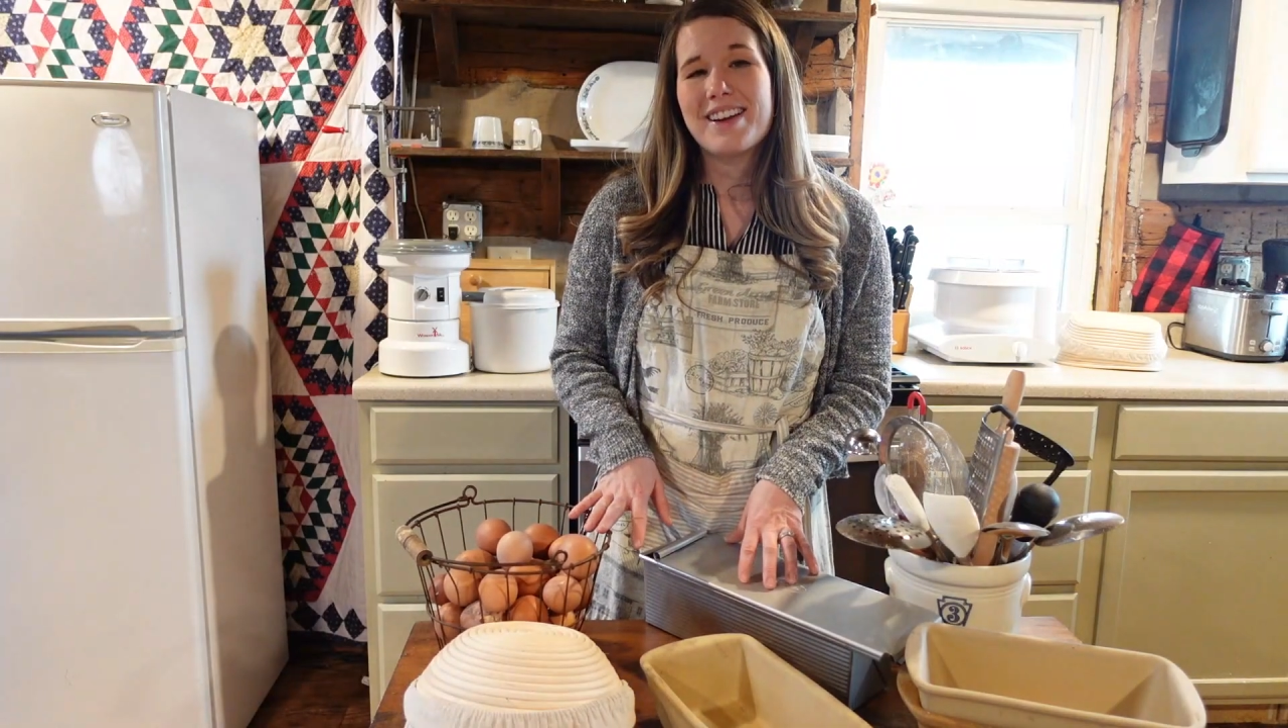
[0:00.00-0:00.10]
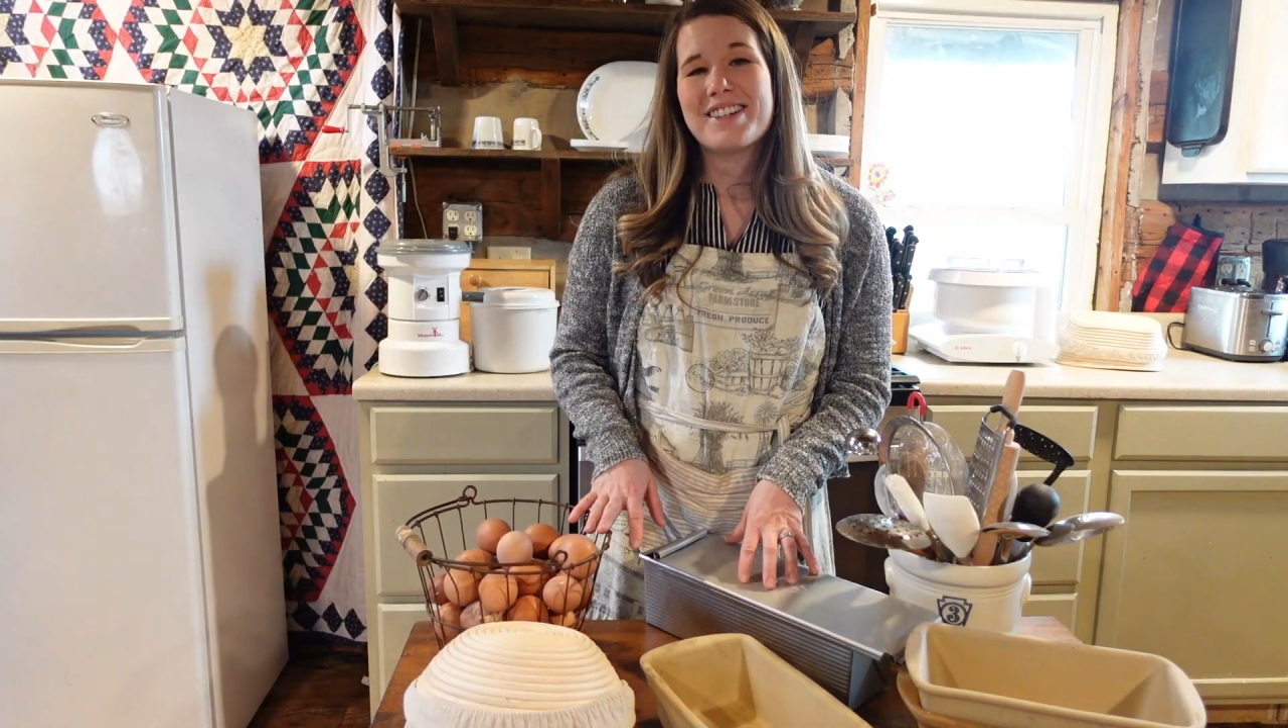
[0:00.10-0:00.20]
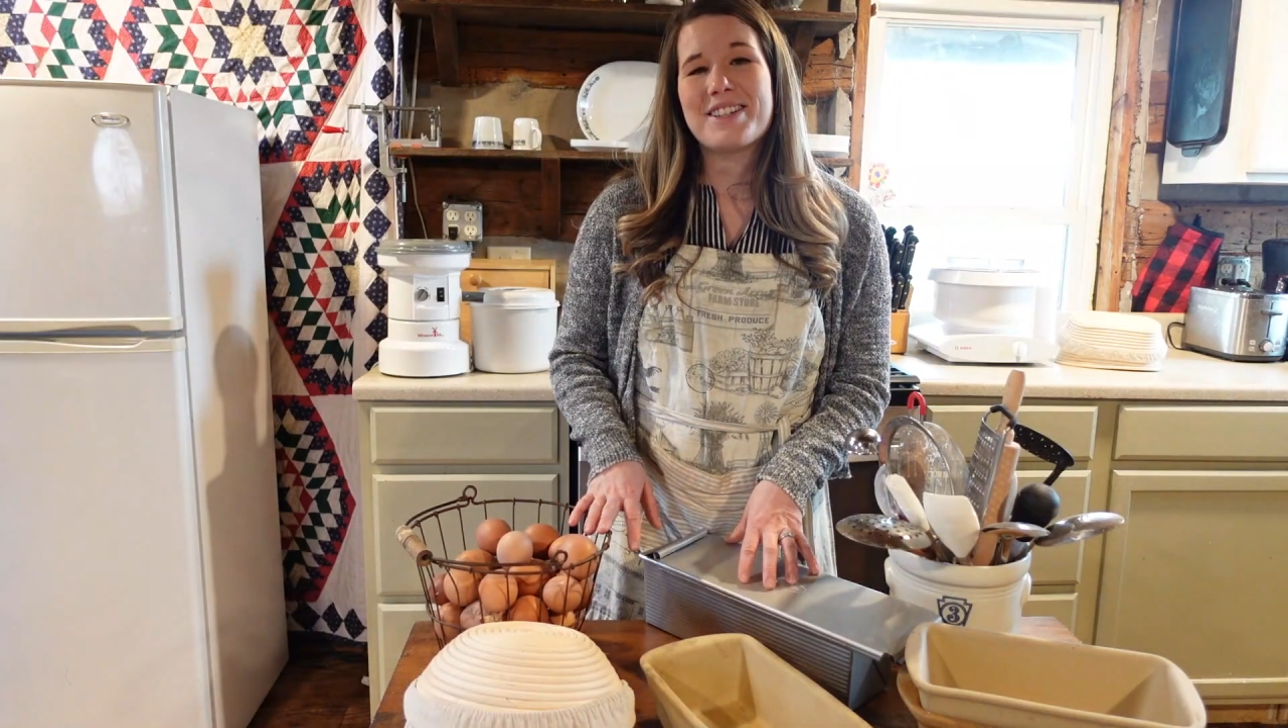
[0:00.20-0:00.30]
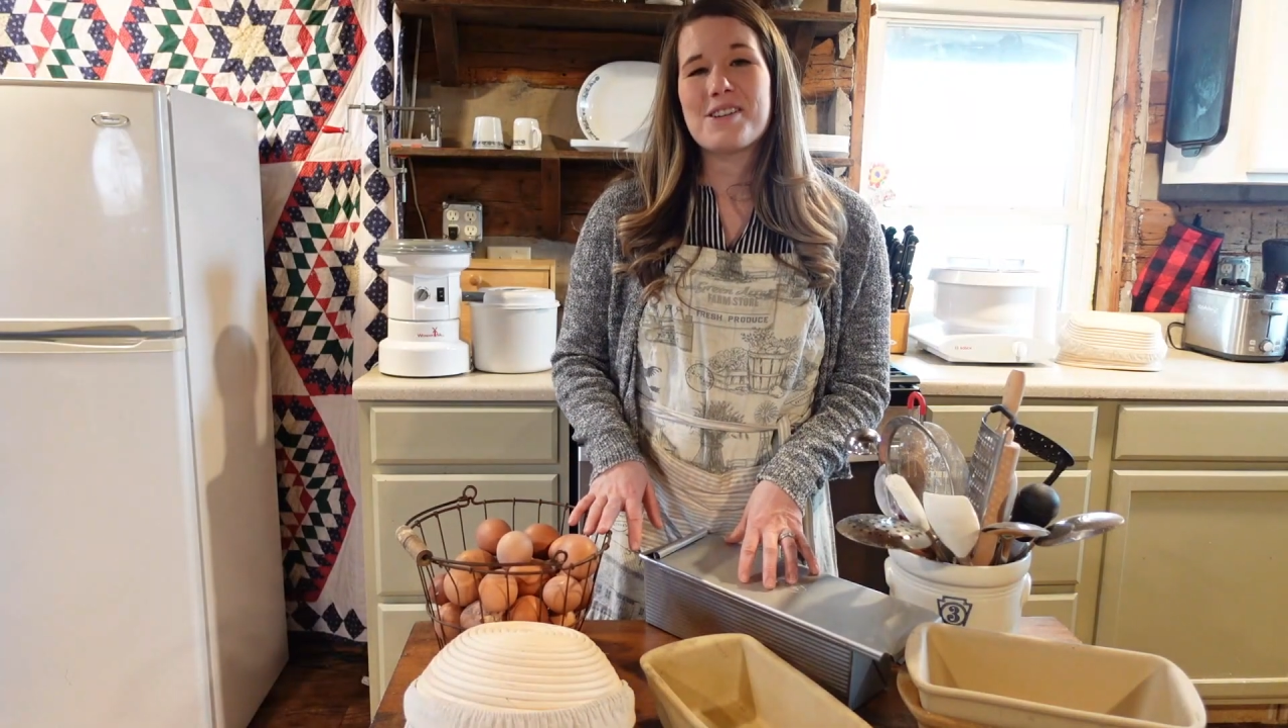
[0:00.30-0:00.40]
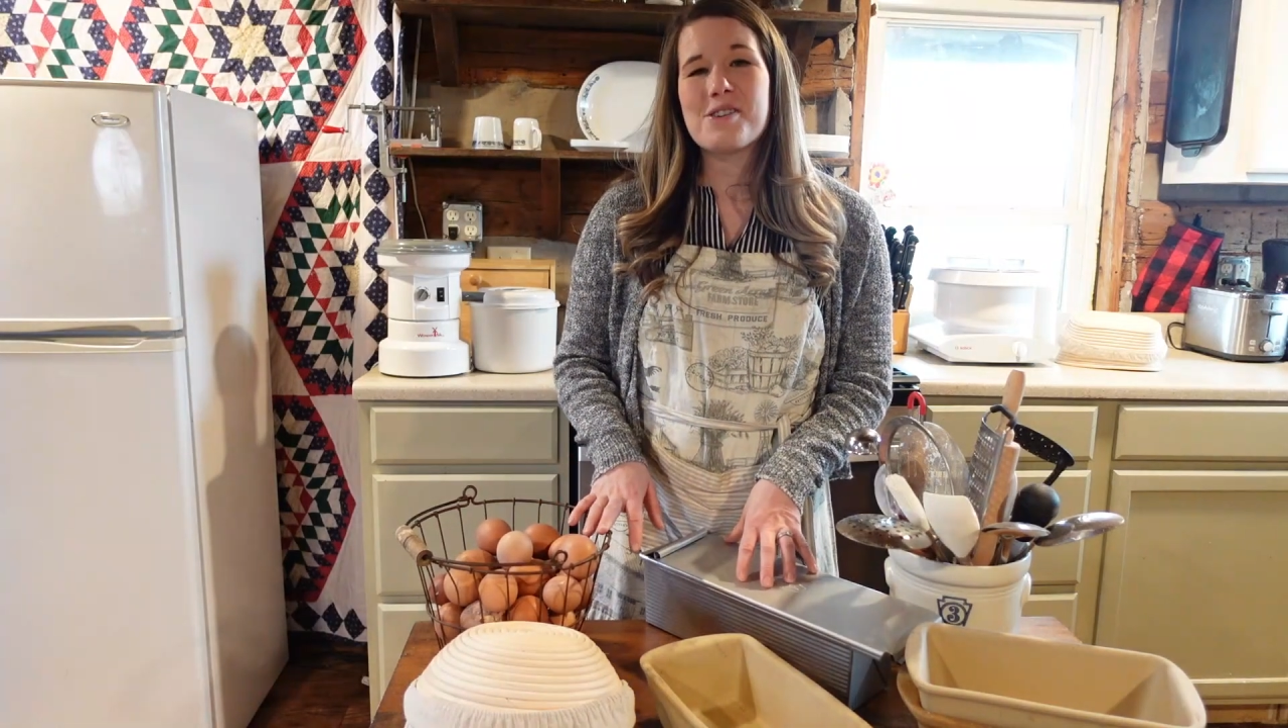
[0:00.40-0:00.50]

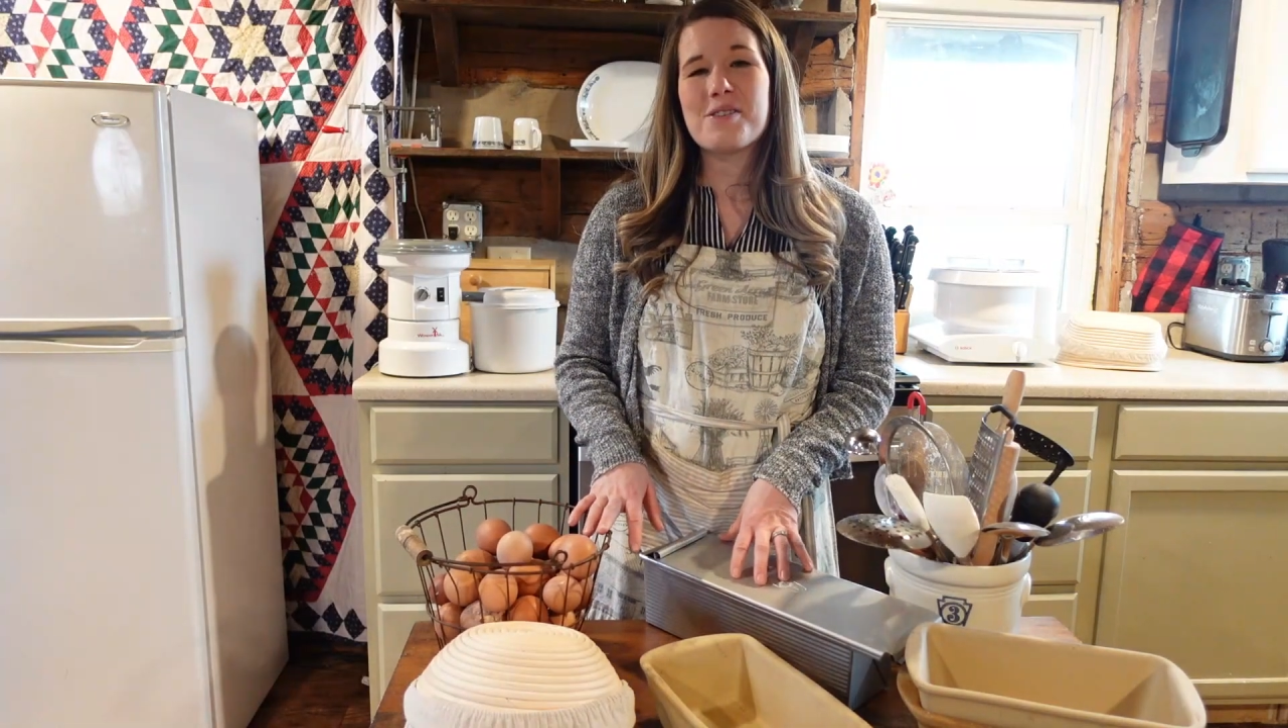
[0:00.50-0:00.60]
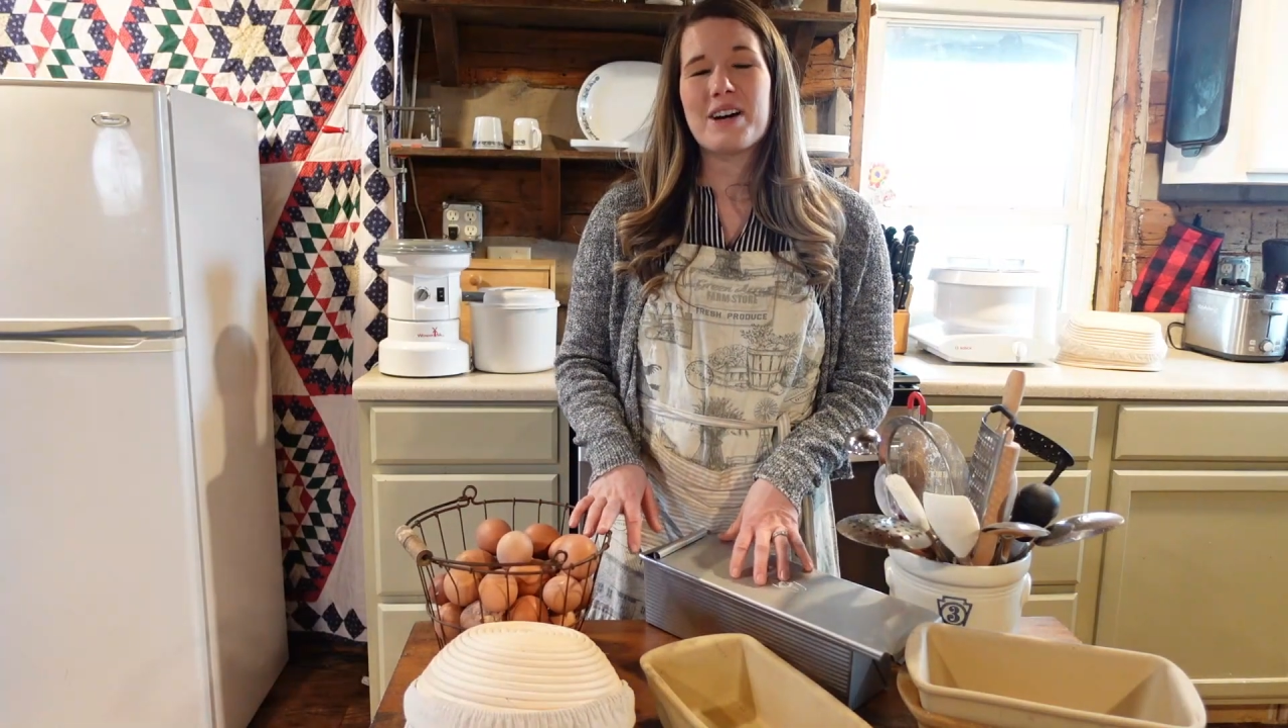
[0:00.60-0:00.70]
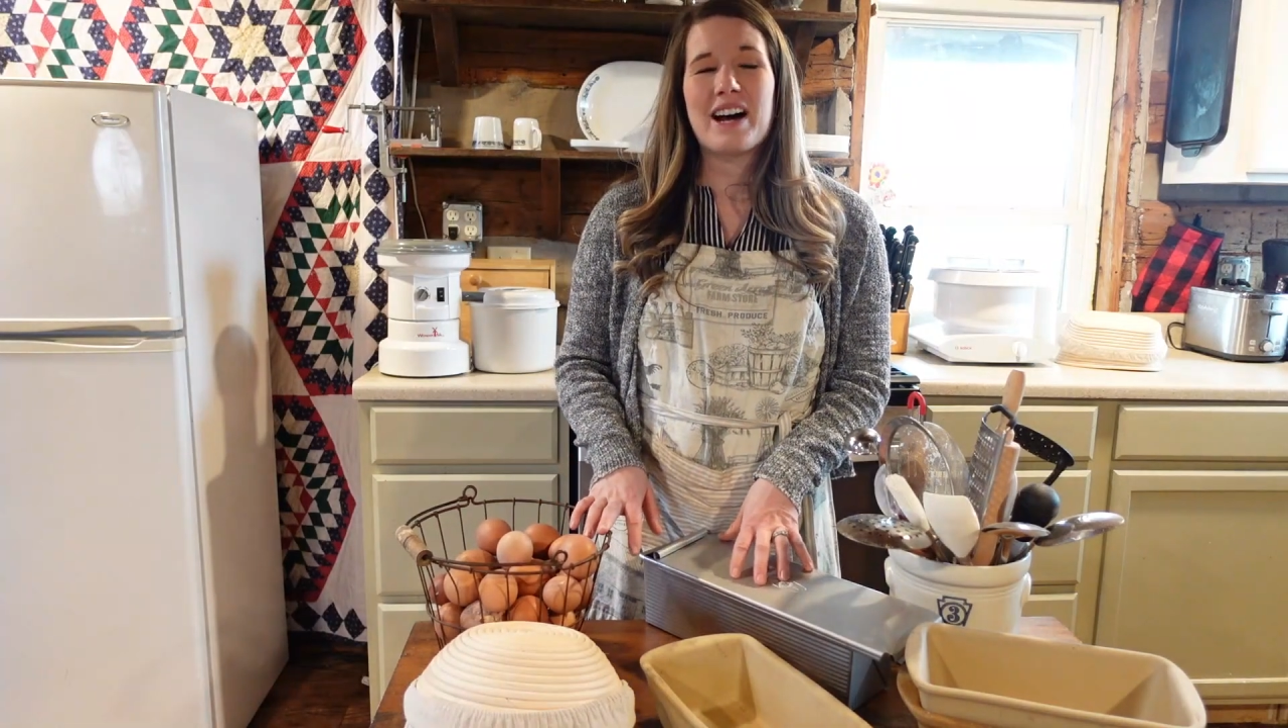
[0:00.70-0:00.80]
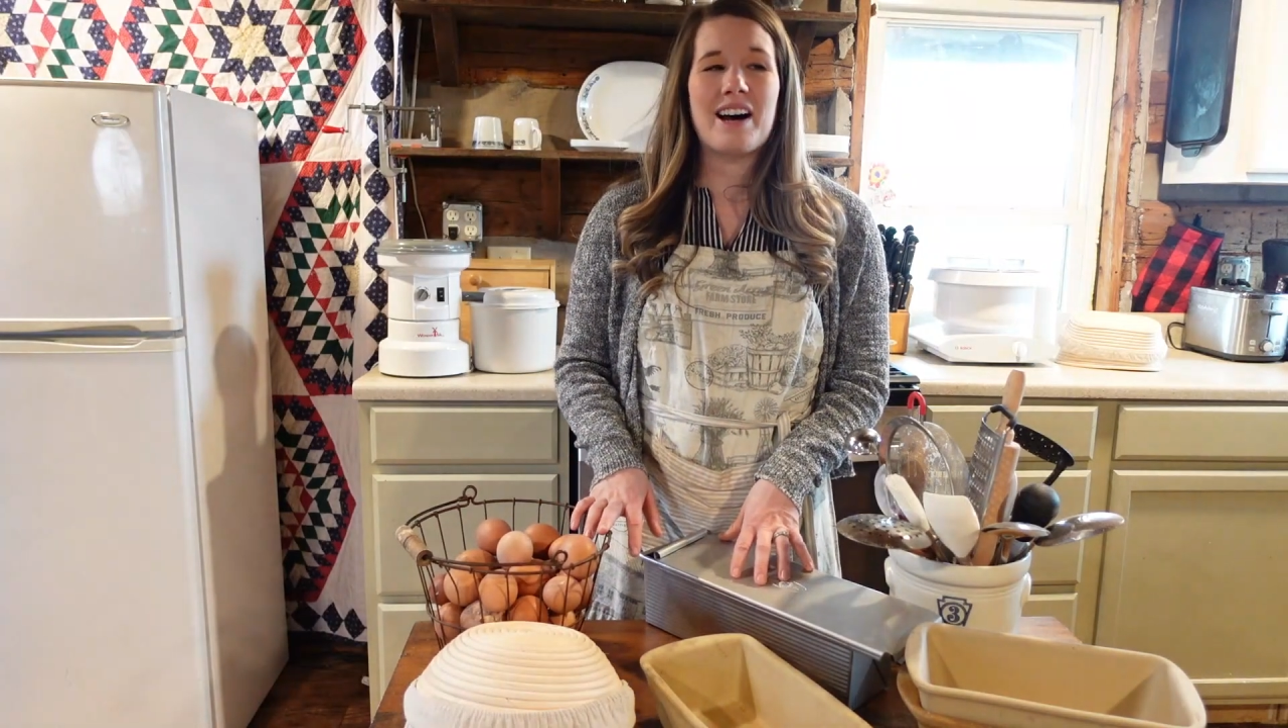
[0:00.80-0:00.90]
to